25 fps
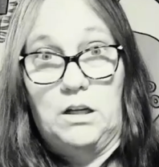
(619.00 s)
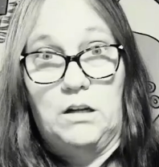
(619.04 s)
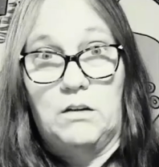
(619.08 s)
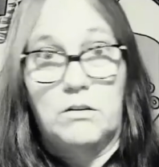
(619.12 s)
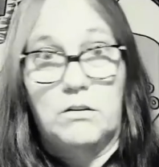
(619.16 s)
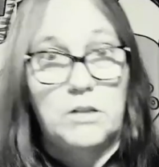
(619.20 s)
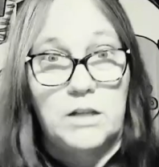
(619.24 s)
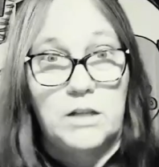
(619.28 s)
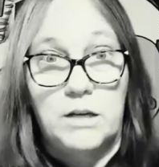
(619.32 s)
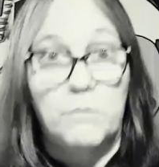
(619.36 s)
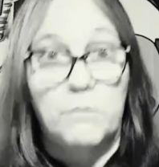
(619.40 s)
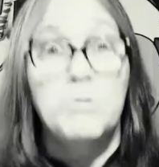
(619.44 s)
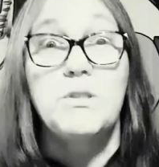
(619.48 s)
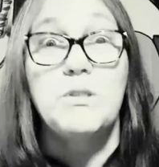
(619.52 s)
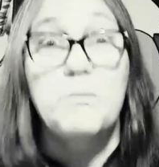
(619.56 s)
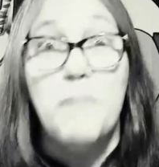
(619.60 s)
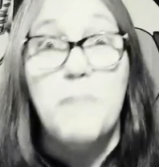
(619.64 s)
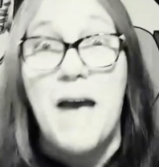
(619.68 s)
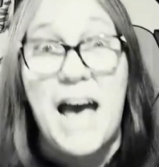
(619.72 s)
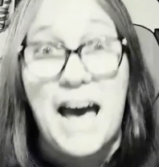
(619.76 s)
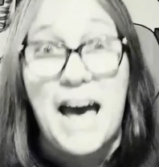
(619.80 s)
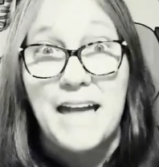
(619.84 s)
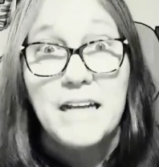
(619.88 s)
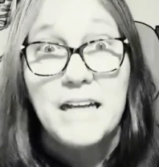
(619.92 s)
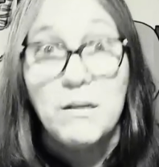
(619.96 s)
It was
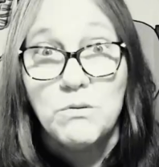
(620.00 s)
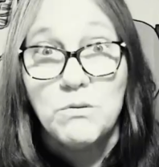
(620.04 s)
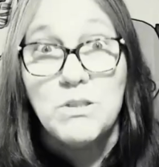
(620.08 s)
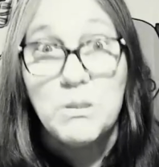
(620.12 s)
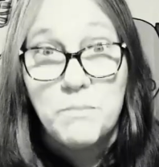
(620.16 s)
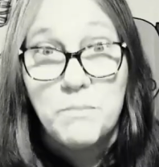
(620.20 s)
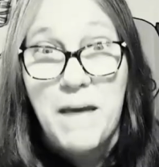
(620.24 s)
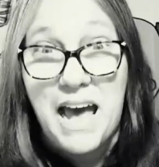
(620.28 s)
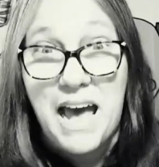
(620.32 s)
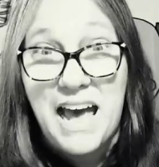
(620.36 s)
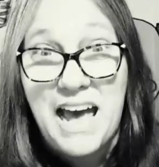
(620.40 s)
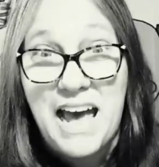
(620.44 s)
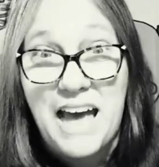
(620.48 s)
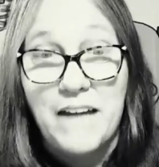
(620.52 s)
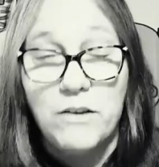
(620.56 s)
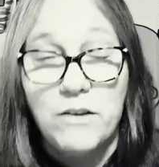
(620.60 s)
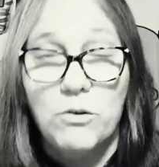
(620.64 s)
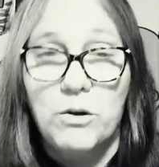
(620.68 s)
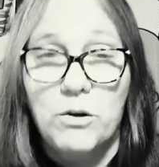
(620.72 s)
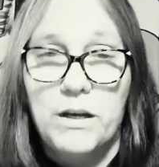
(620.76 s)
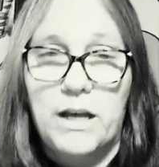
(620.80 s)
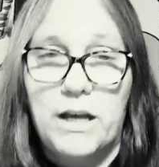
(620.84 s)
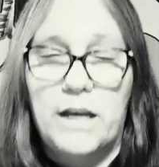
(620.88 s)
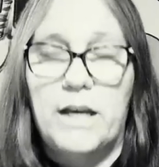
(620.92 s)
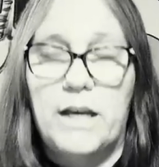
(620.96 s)
bad. It was bad,
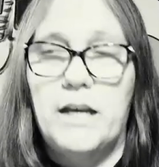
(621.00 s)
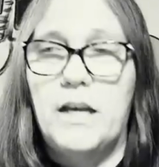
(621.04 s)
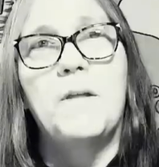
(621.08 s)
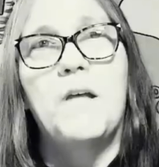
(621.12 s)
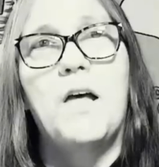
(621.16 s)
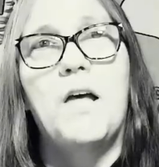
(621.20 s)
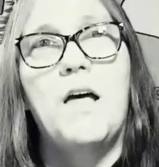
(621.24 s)
okay?